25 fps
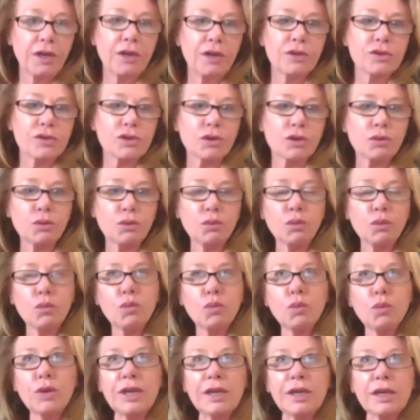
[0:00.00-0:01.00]
So,
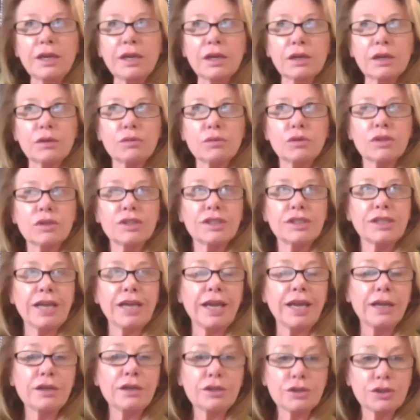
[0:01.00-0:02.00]
we
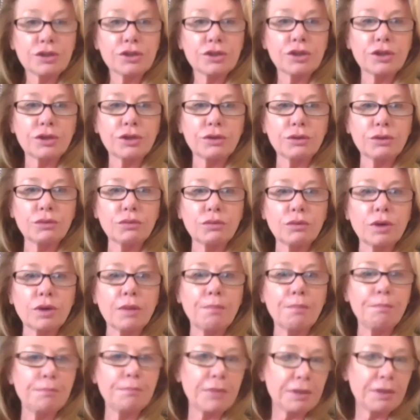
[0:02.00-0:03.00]
tend to
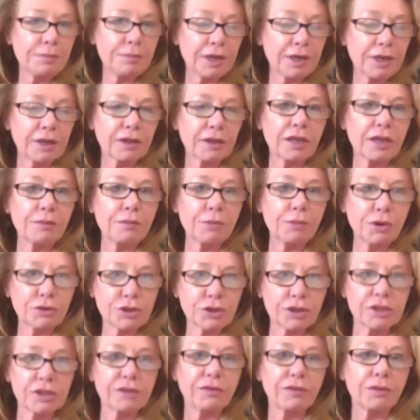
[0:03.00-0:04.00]
mimic the
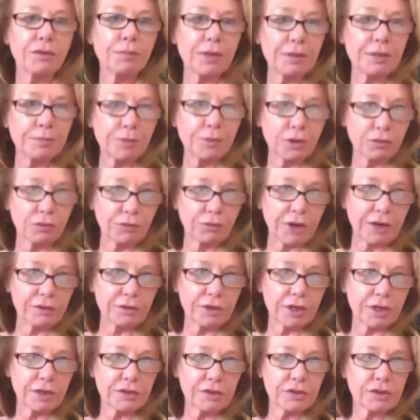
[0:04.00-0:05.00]
emotions of the people around
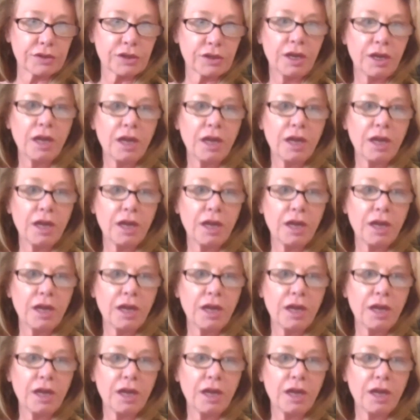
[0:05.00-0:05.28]
us